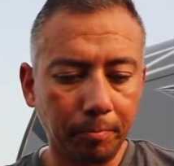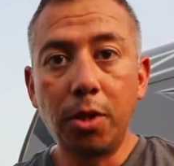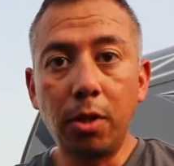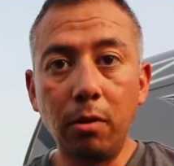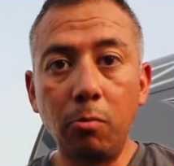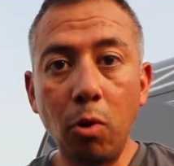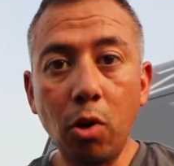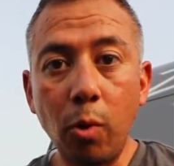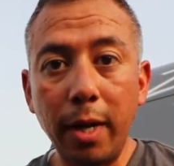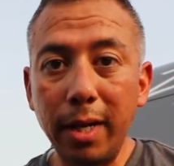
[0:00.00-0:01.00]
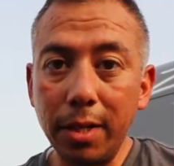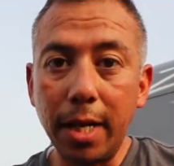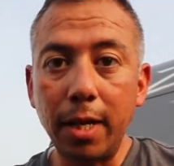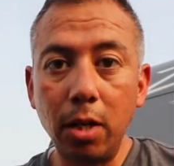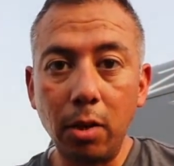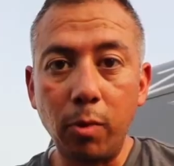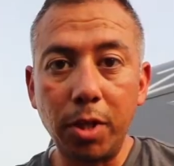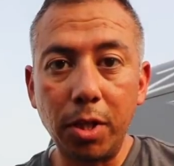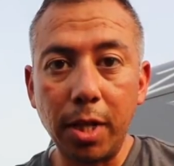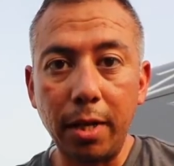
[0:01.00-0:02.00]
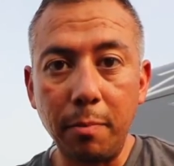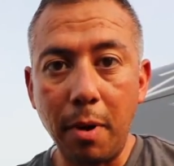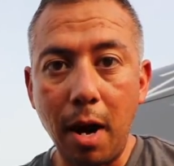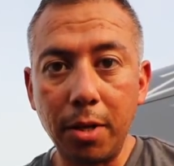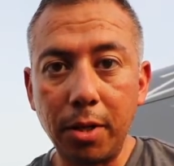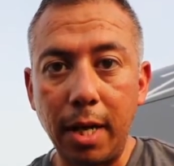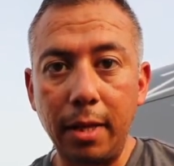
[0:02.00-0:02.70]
So real quick, let's take a look what's inside the box,